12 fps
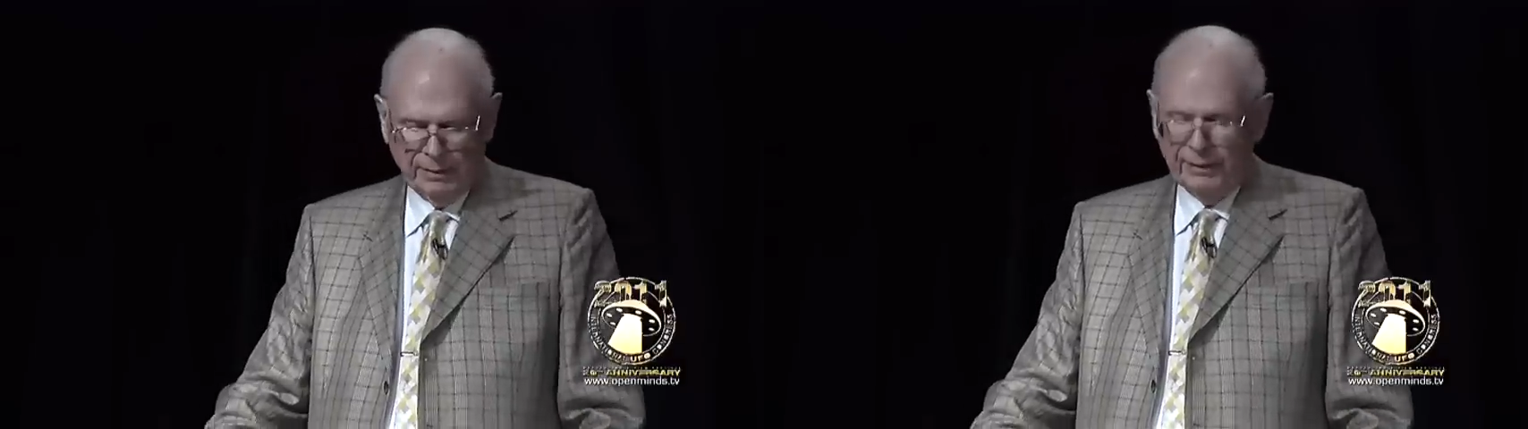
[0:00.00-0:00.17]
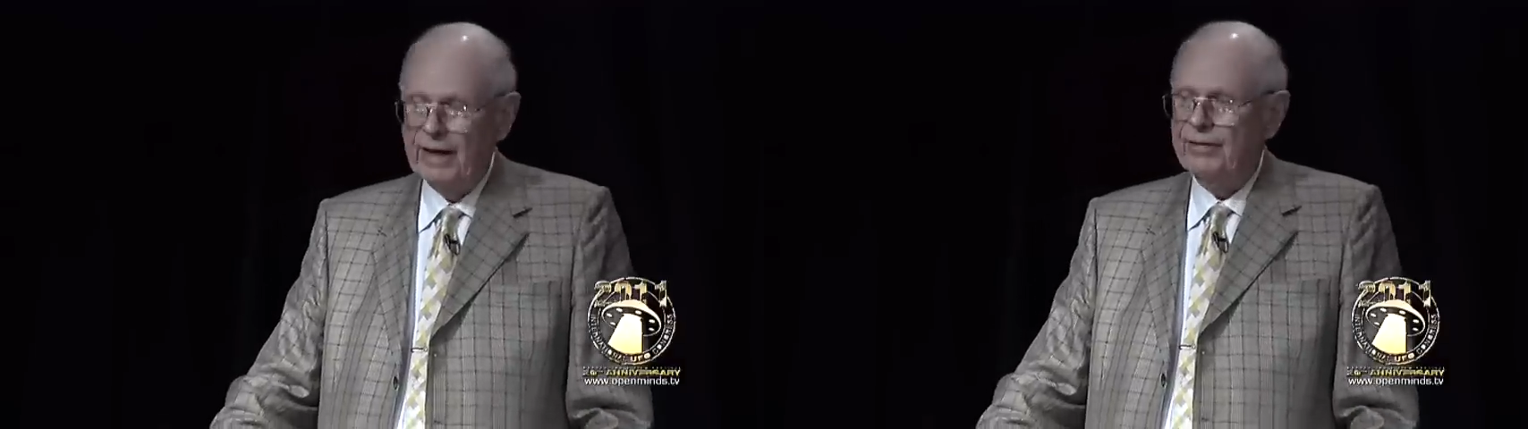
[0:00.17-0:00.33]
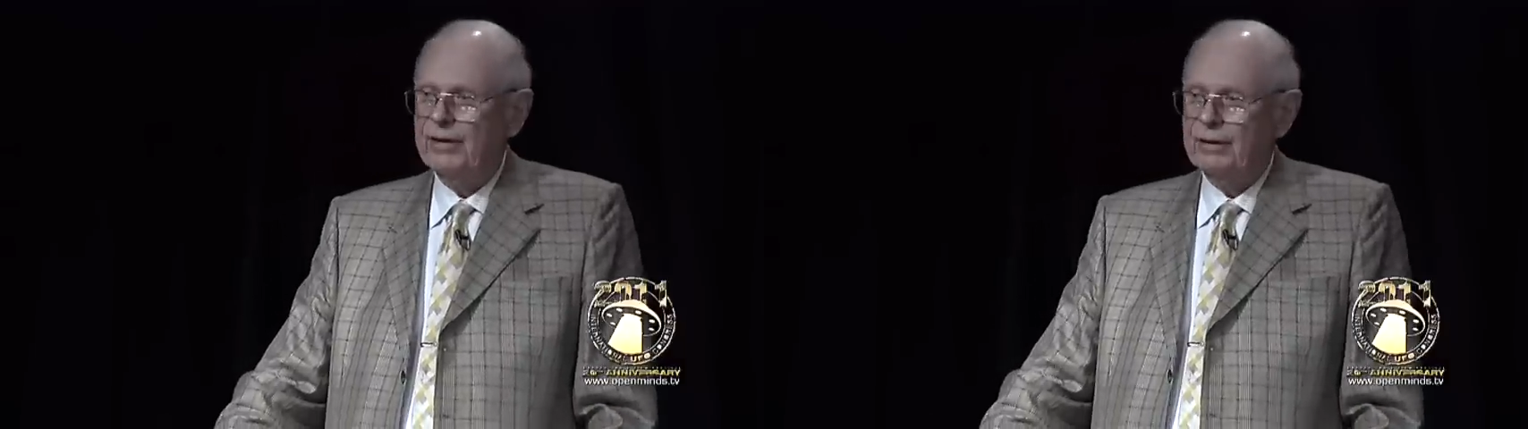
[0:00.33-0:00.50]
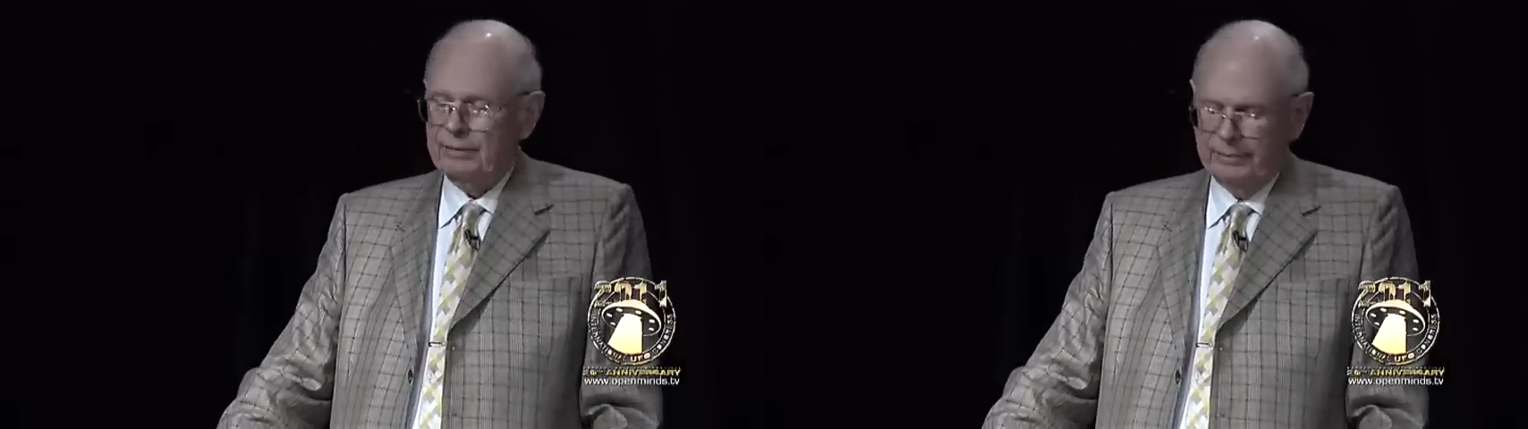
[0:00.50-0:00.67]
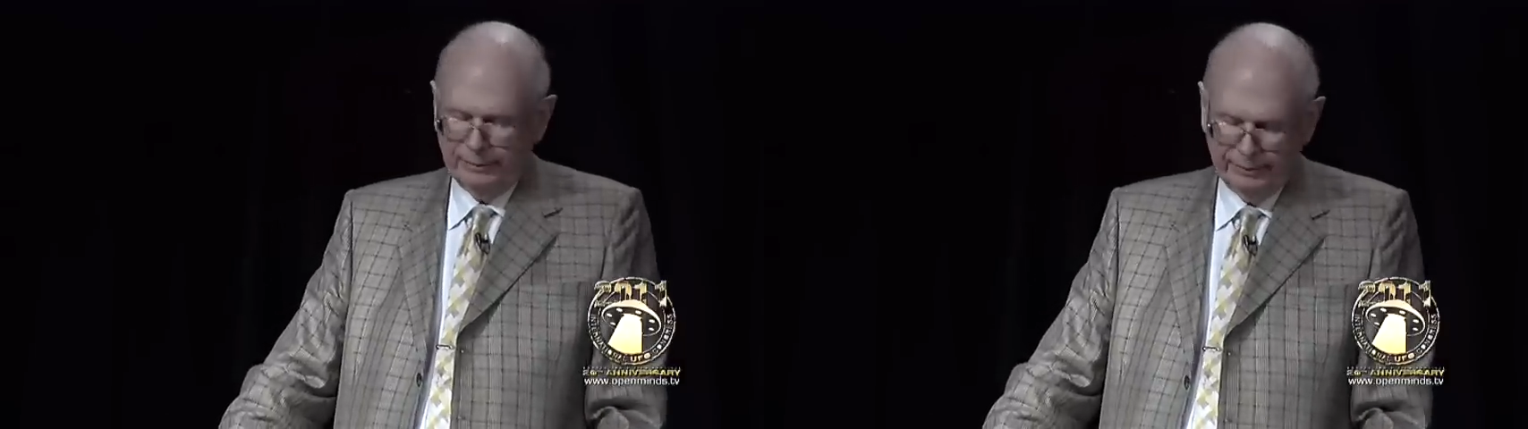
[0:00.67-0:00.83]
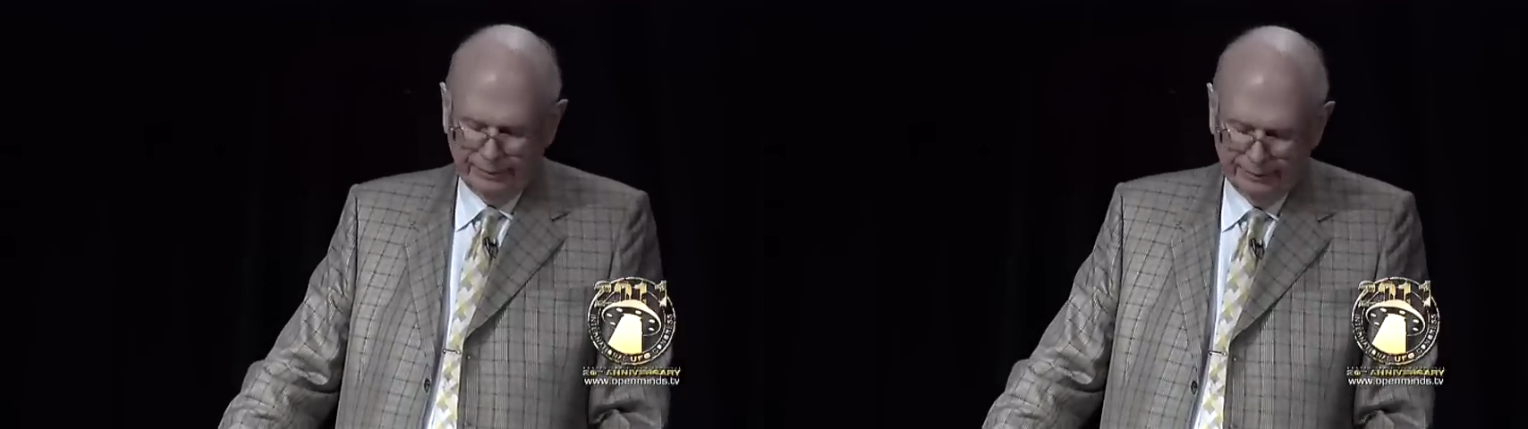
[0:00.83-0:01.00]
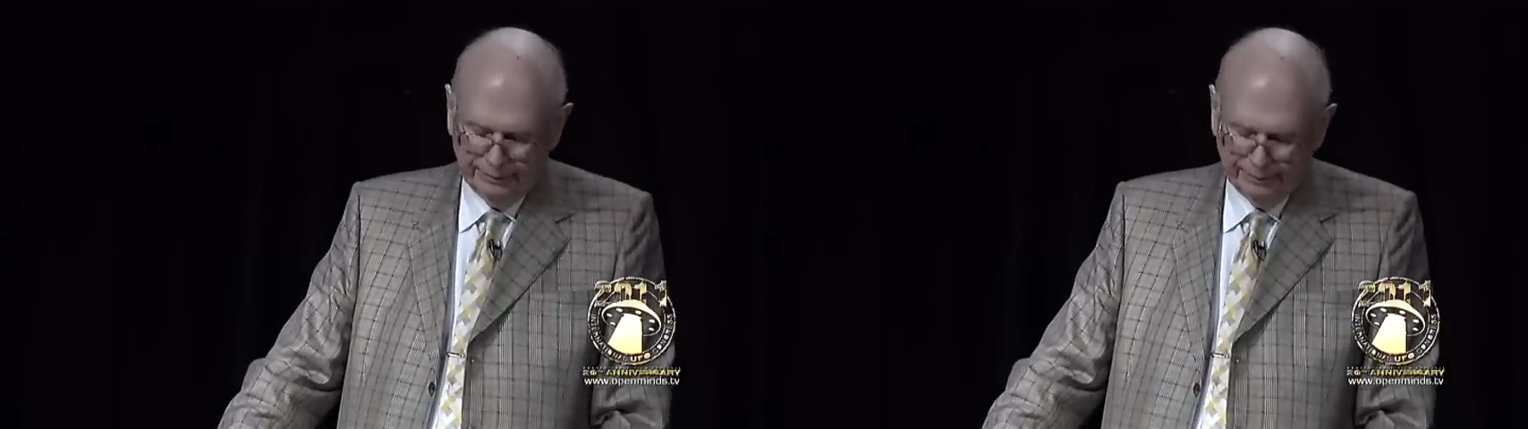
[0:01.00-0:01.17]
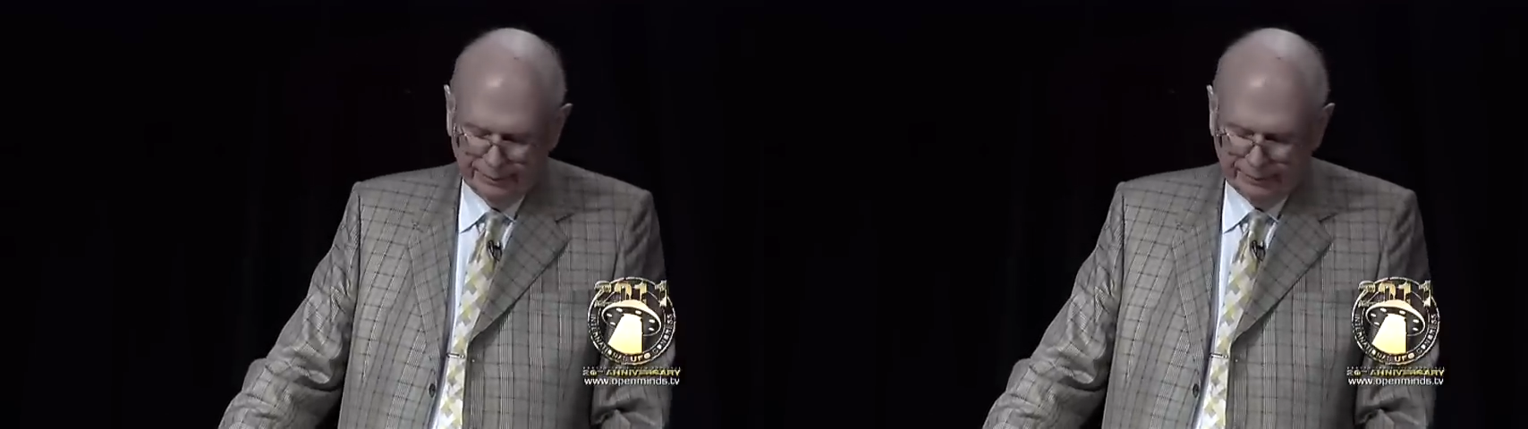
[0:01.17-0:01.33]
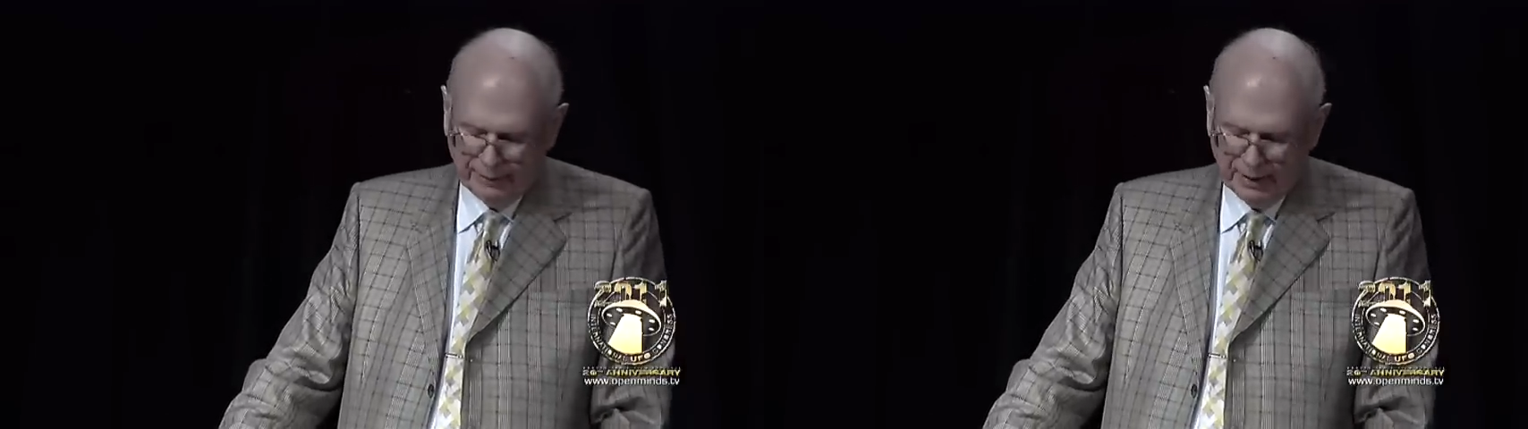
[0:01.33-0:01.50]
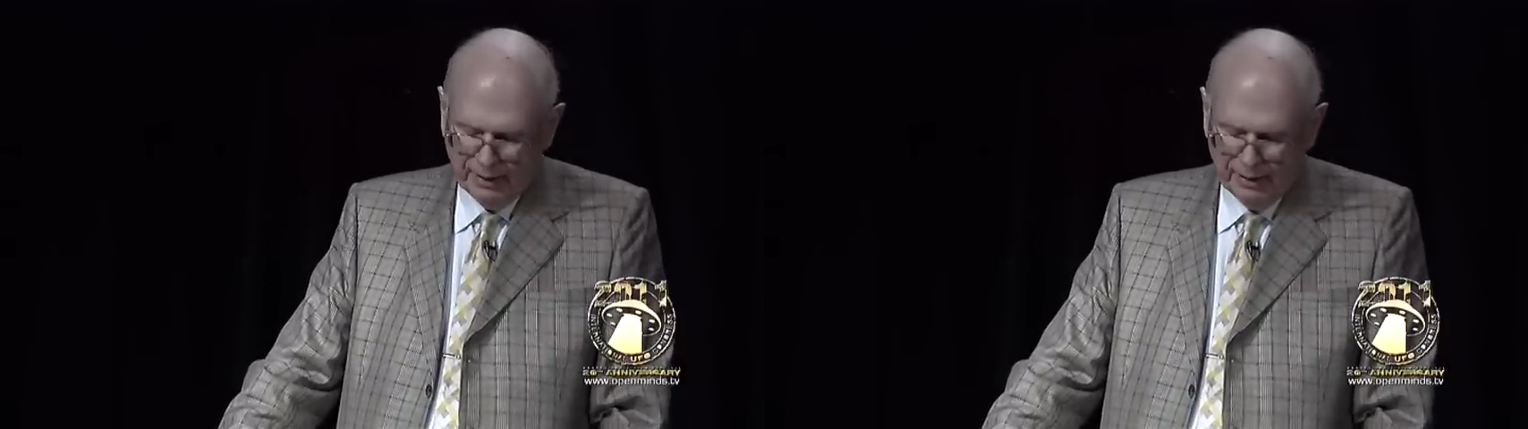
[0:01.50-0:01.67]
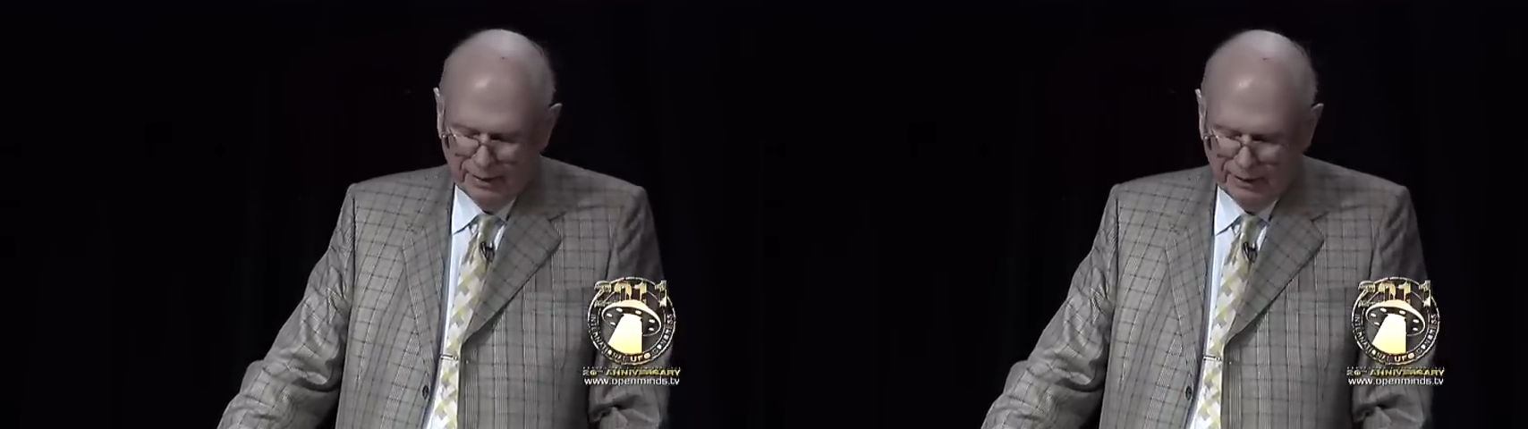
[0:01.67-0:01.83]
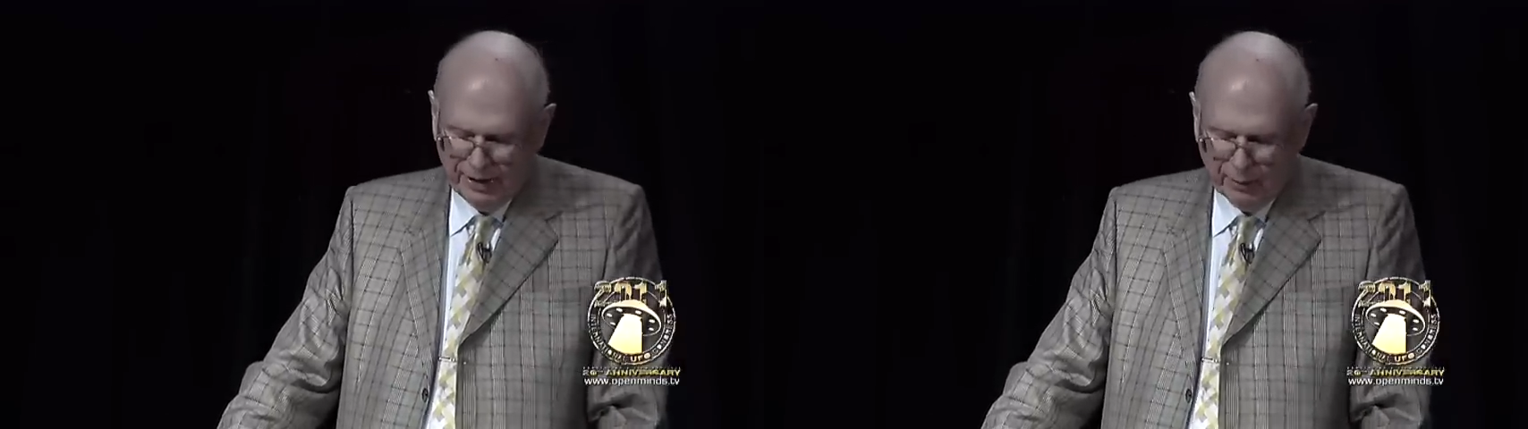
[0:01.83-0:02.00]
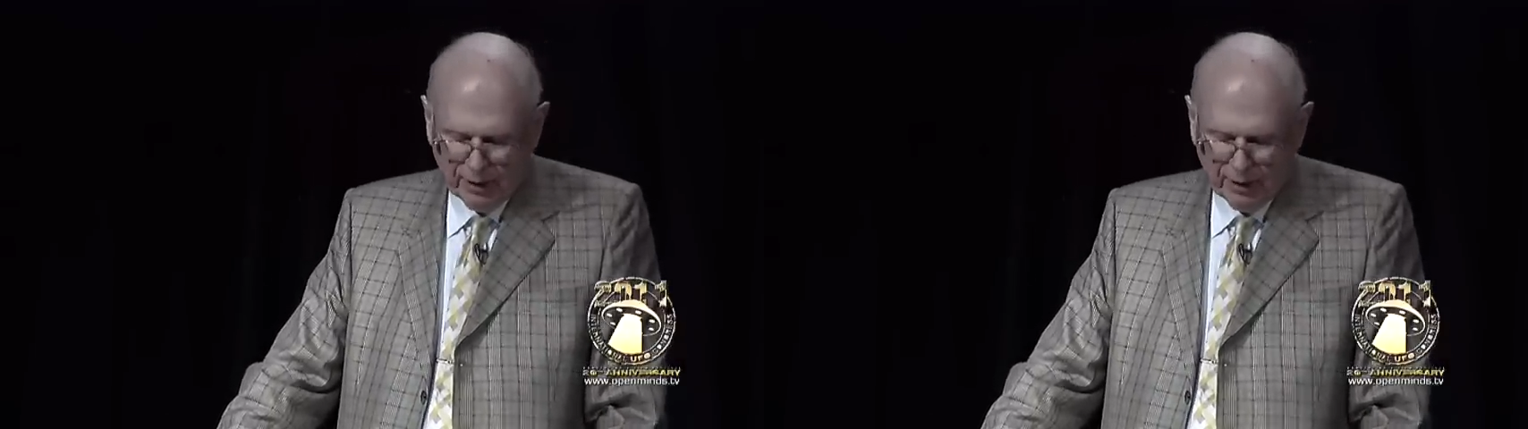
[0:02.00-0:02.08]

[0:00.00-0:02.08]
Nothing. They